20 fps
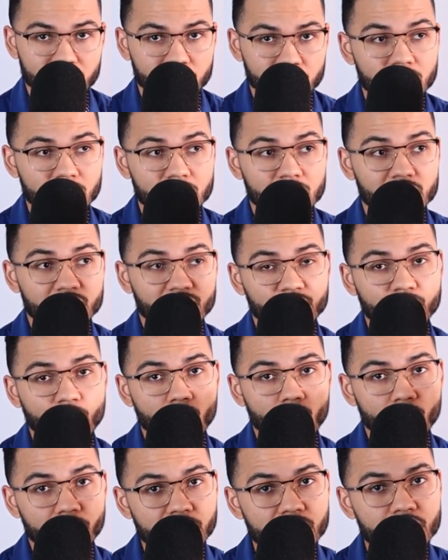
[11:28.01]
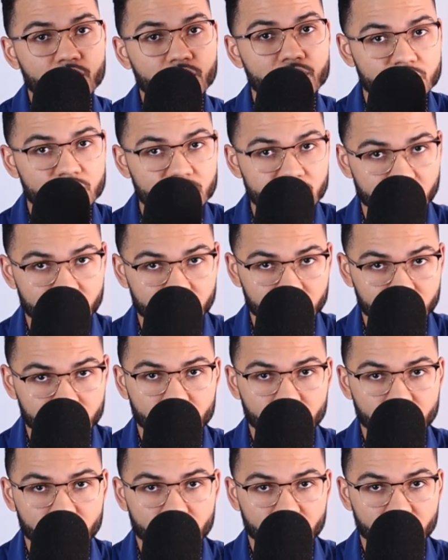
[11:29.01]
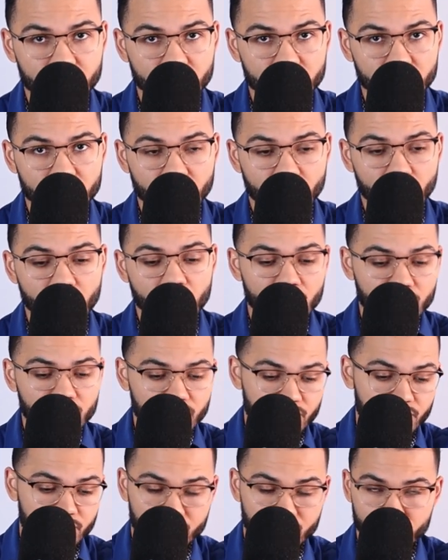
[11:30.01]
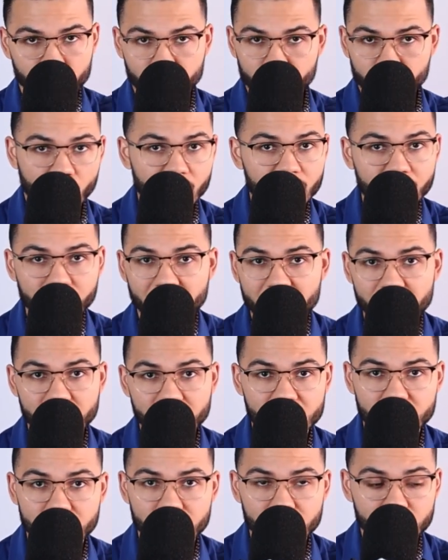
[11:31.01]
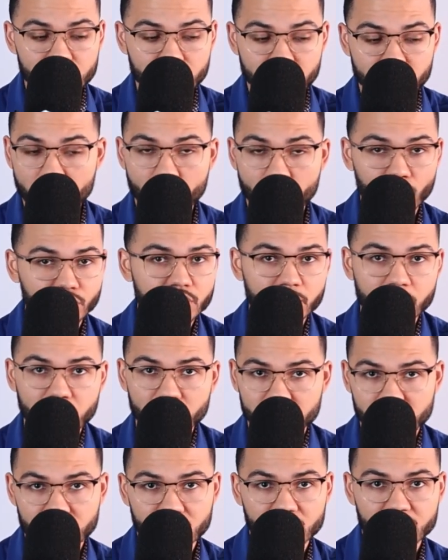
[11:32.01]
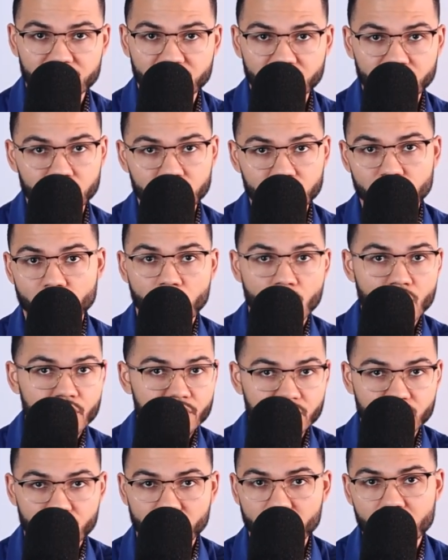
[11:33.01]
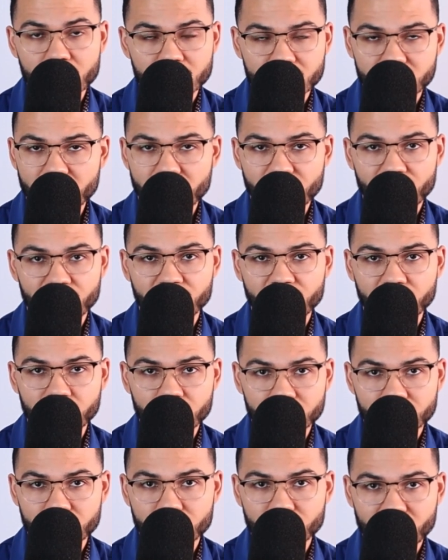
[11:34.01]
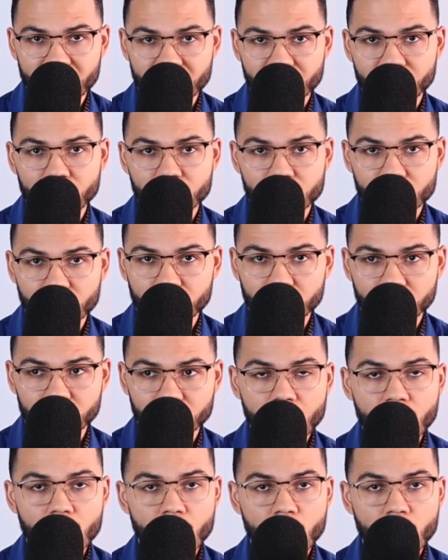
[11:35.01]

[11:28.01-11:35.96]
So this is four years in, right, of running my business, multiple six figures, already crossed seven figures in revenue total.